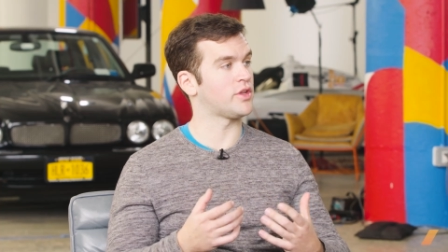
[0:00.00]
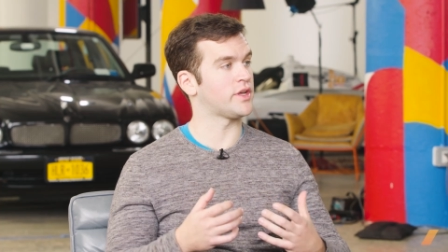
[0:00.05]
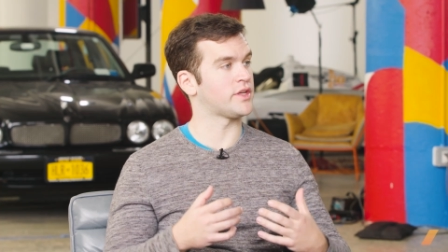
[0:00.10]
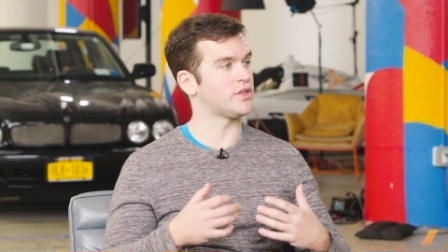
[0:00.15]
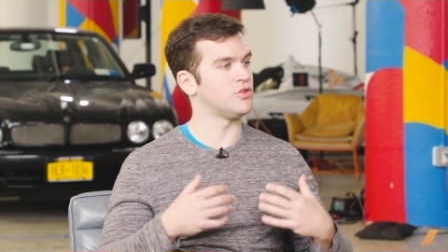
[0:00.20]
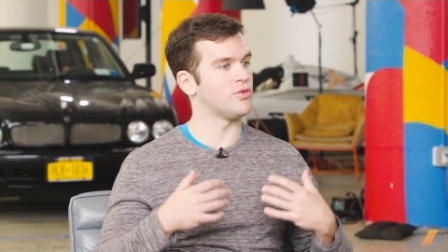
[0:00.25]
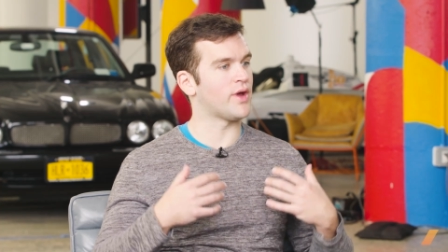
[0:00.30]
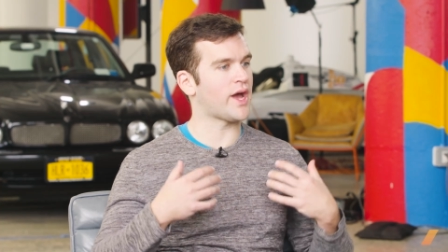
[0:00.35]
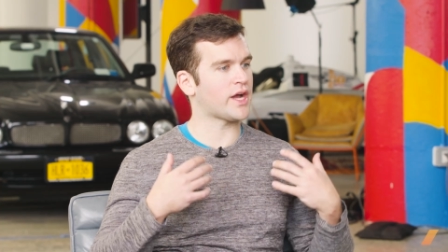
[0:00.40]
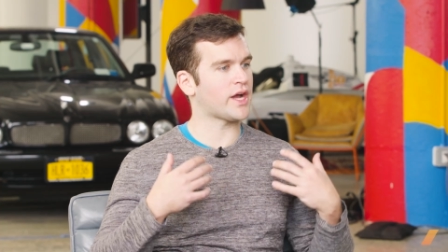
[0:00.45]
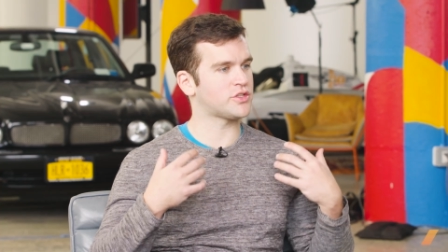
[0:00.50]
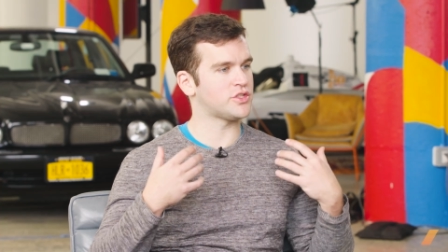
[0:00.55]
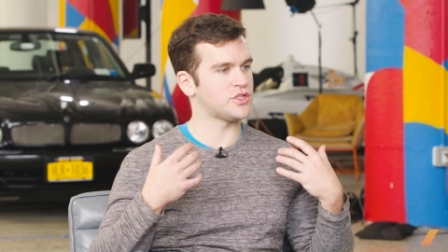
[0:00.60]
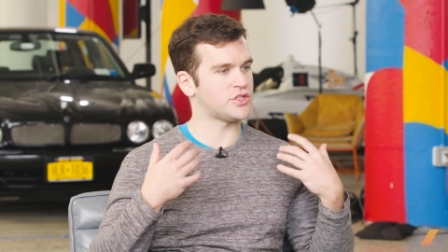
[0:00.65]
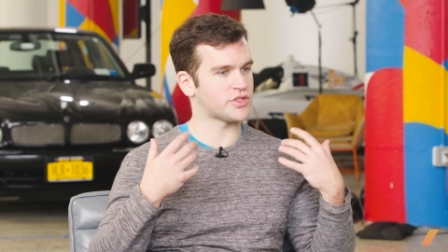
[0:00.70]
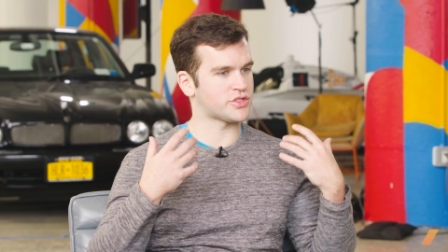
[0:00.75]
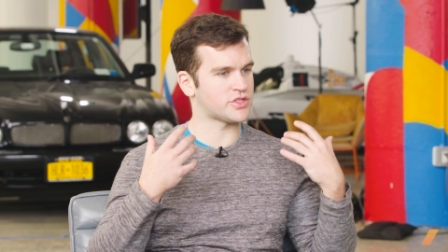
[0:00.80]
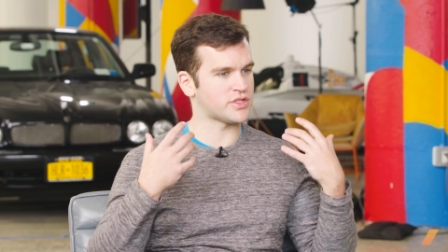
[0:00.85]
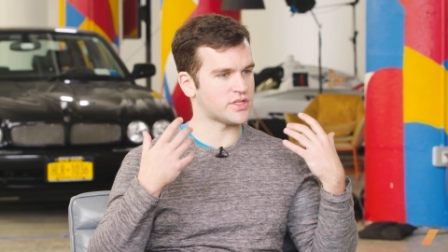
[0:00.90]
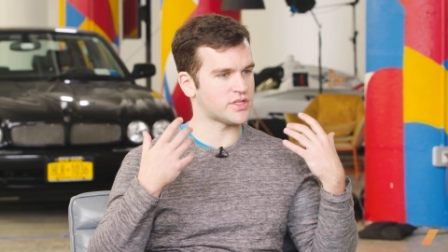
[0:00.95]
Like you actually
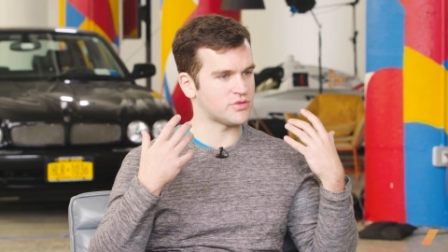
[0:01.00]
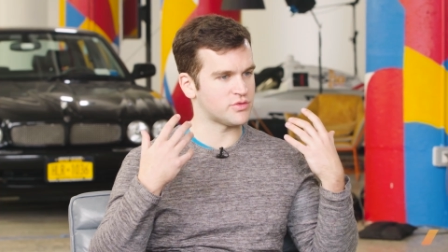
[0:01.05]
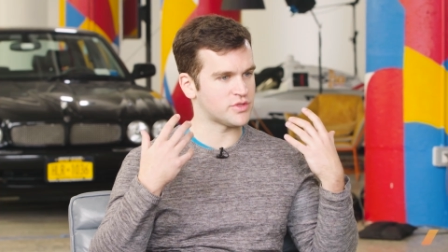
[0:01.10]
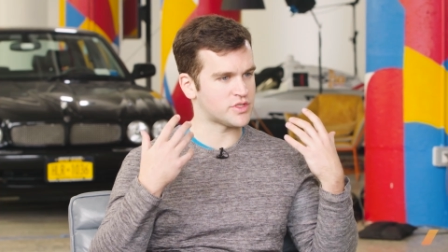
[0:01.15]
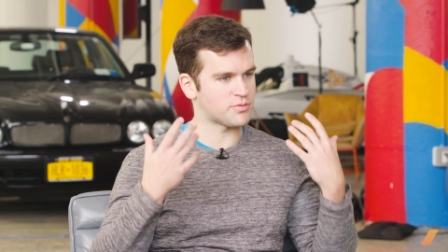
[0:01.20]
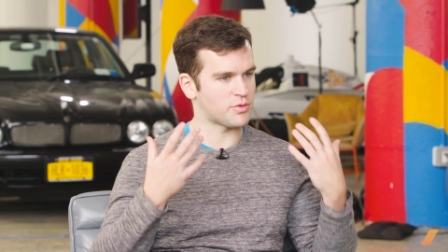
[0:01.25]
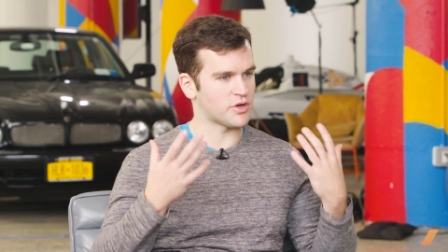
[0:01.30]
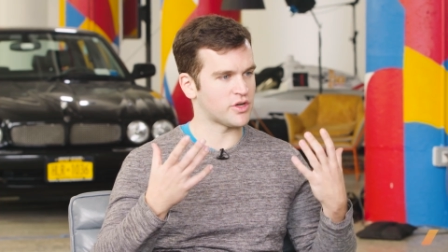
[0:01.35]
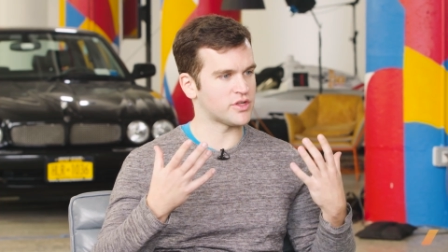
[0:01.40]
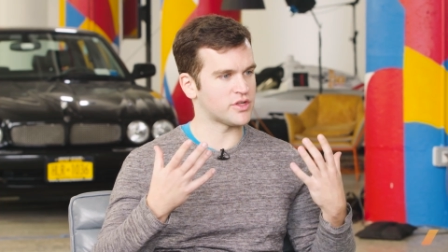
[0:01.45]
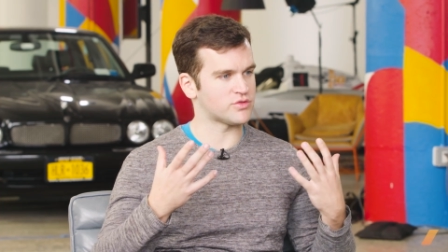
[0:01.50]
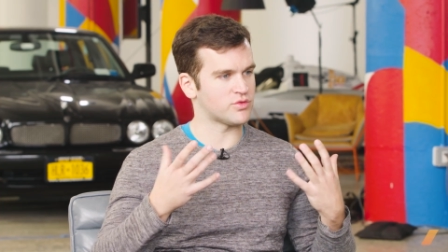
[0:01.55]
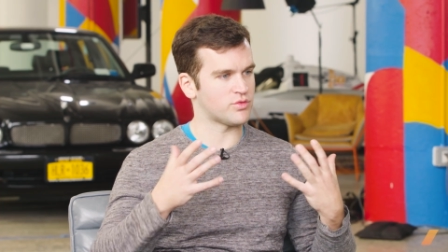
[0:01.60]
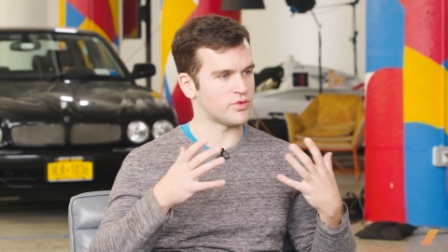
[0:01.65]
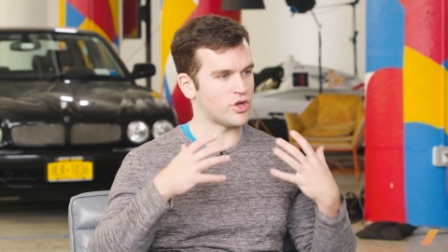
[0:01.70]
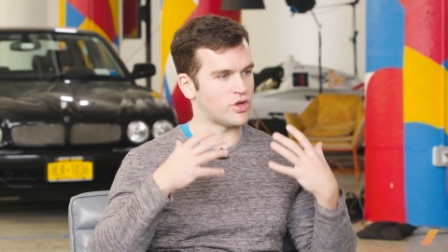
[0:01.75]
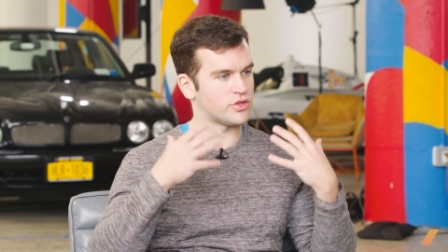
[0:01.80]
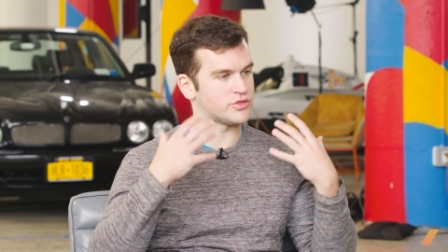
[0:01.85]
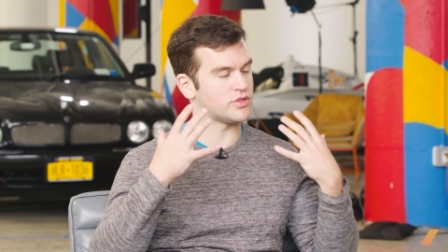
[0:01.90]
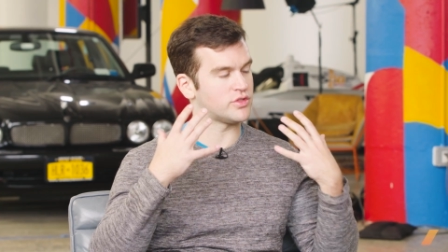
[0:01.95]
just get to experience what
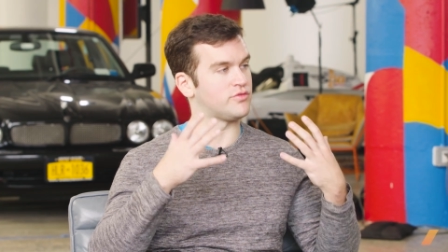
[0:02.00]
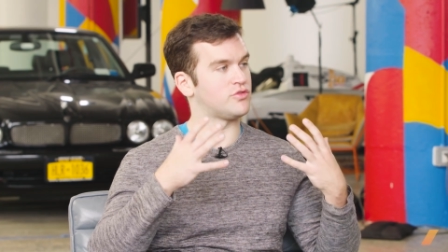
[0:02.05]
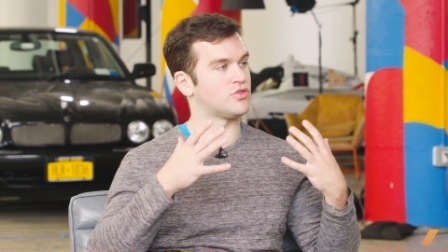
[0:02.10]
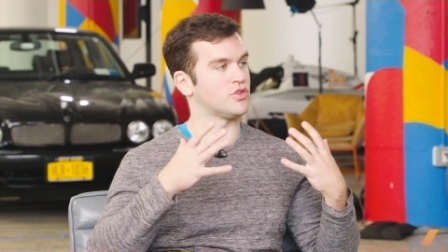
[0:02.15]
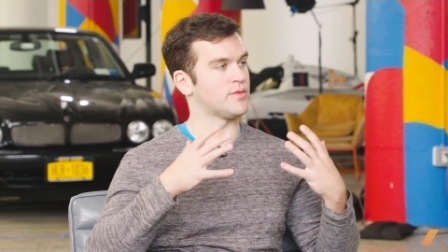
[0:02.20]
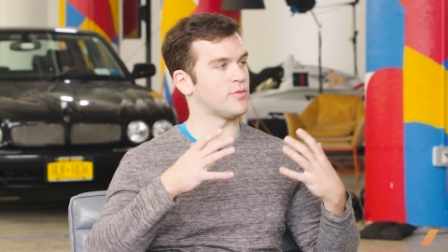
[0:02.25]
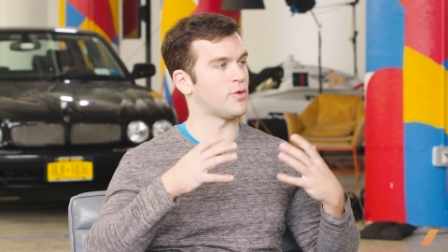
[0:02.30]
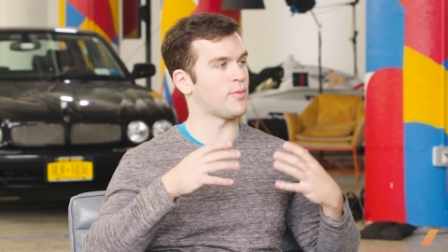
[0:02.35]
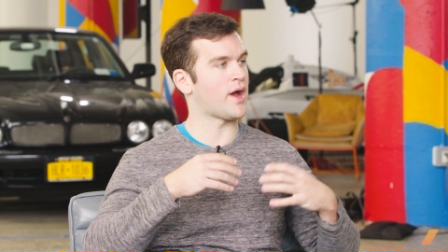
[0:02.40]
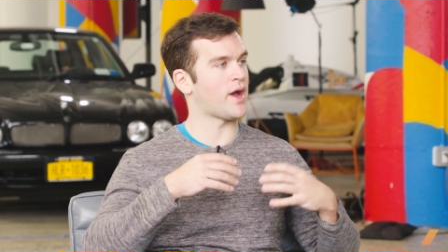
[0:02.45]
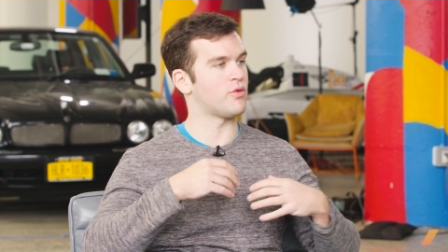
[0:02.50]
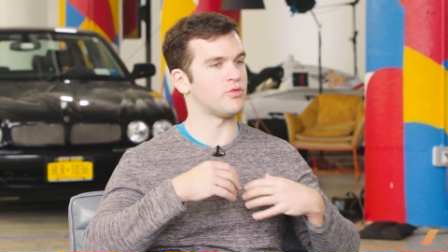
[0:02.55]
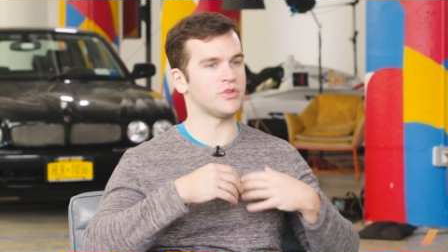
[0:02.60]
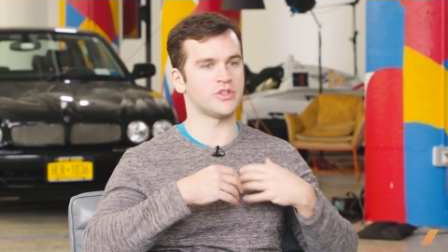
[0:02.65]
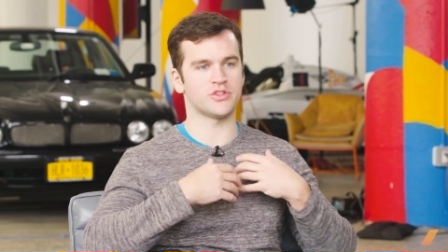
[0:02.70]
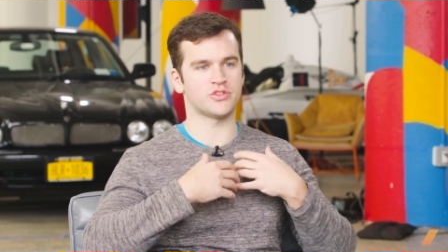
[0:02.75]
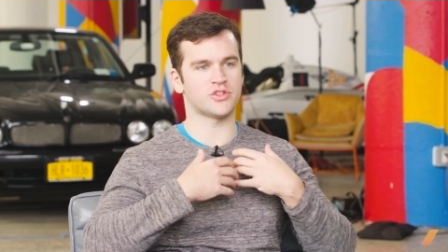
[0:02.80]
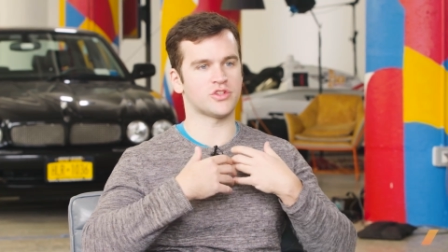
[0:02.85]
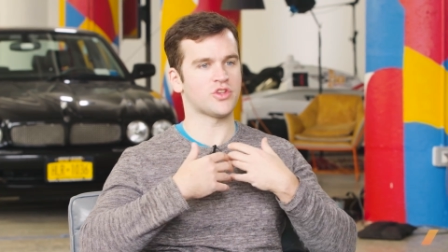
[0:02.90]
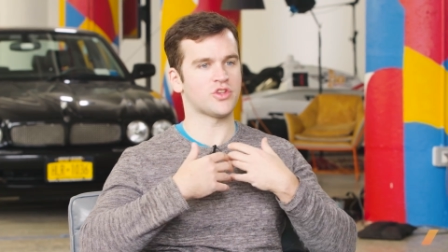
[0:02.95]
we all sort of dream about,
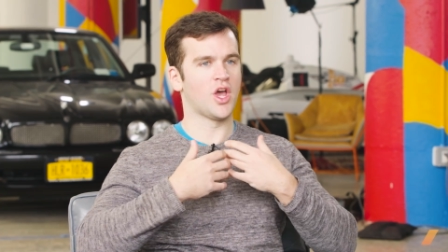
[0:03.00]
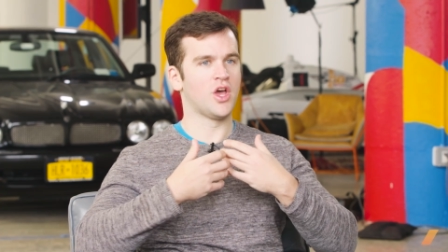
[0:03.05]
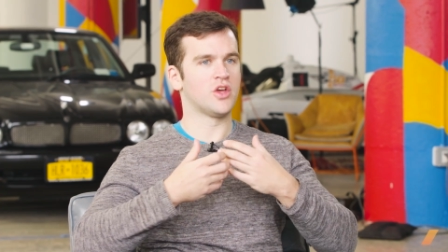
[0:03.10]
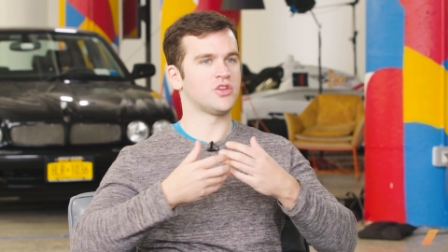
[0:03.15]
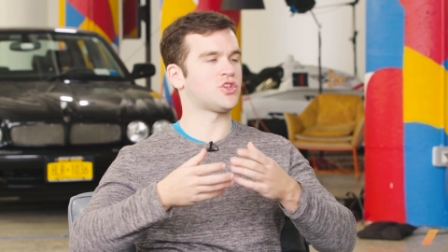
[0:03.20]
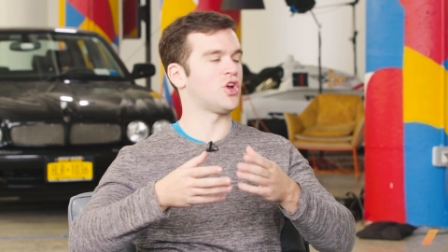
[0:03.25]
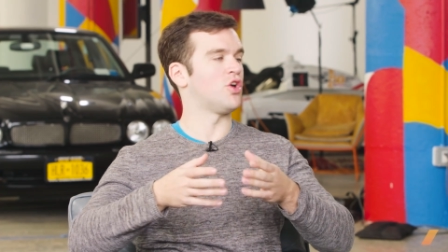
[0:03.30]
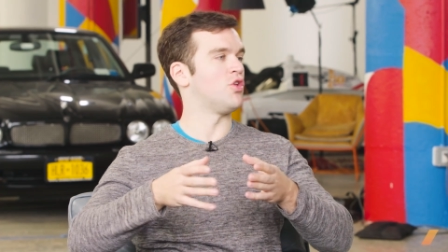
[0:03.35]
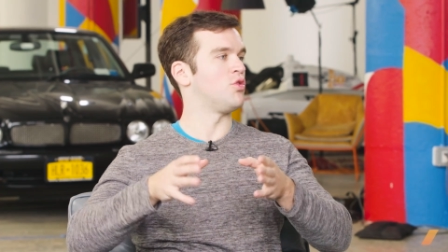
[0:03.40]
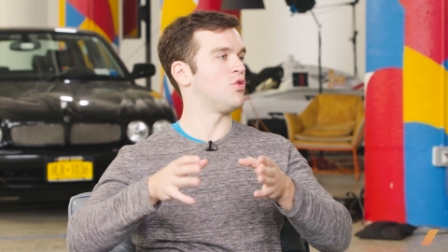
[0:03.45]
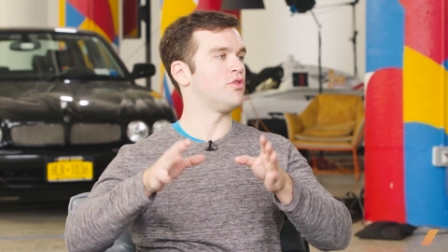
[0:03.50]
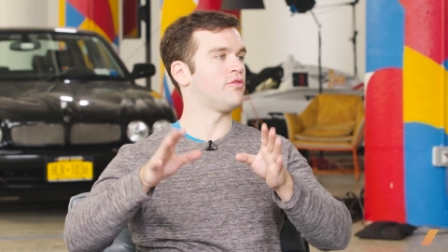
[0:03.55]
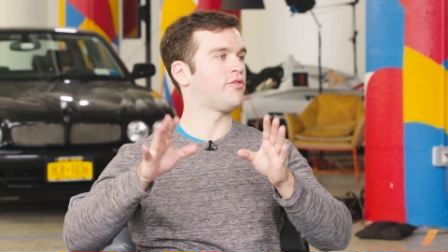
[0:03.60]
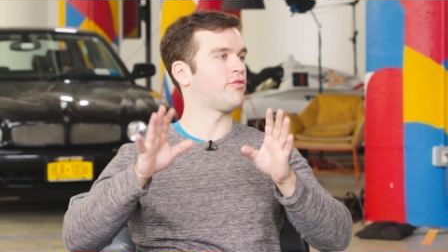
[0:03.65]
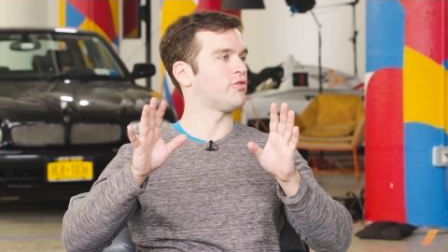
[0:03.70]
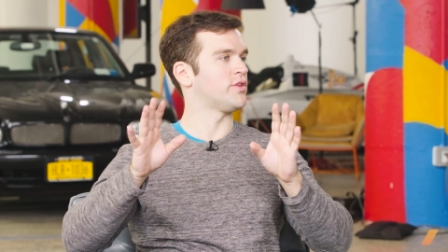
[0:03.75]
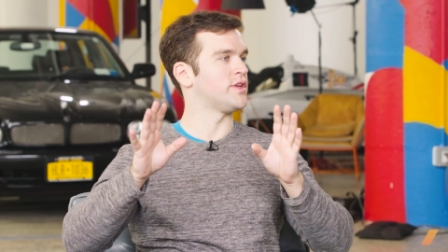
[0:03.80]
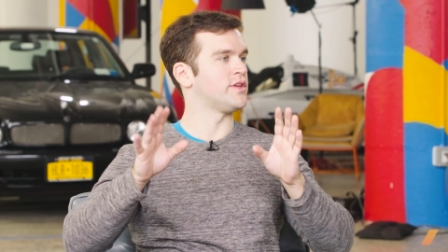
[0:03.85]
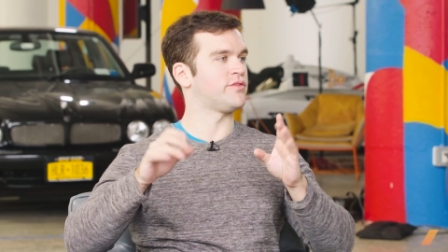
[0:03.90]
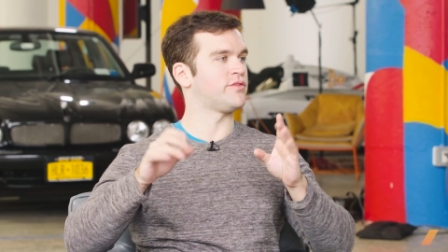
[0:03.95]
which is just total
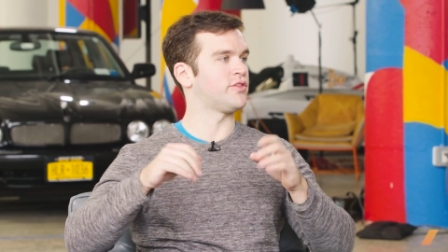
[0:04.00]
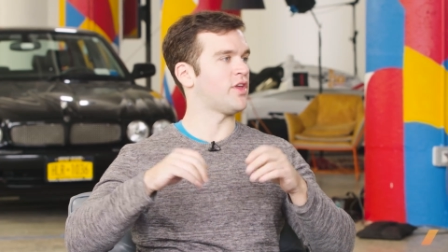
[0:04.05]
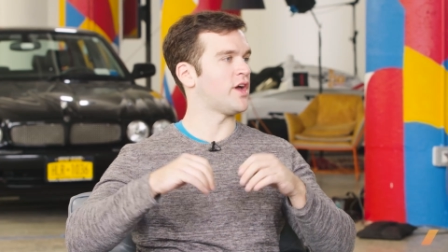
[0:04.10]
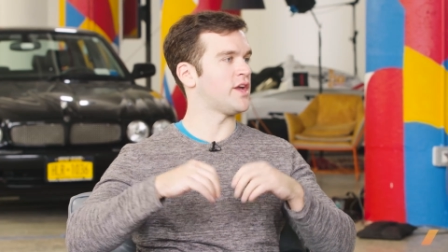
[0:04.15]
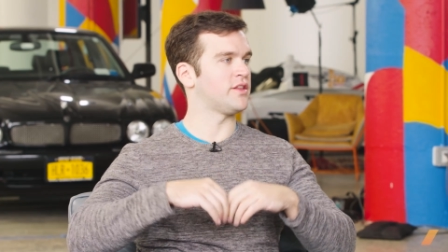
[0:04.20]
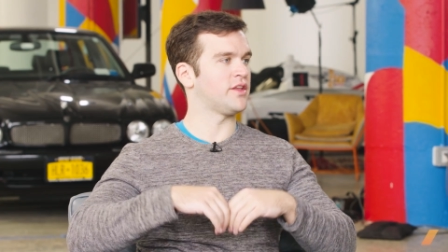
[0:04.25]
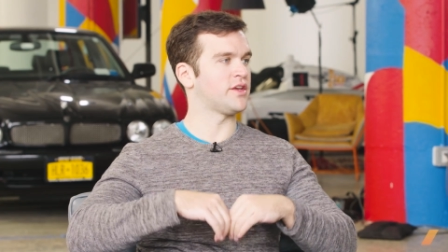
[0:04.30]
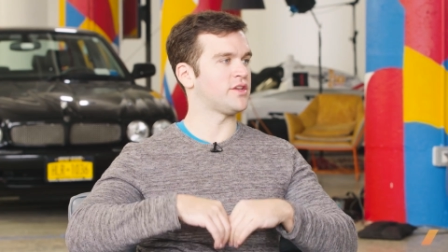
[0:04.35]
free flight.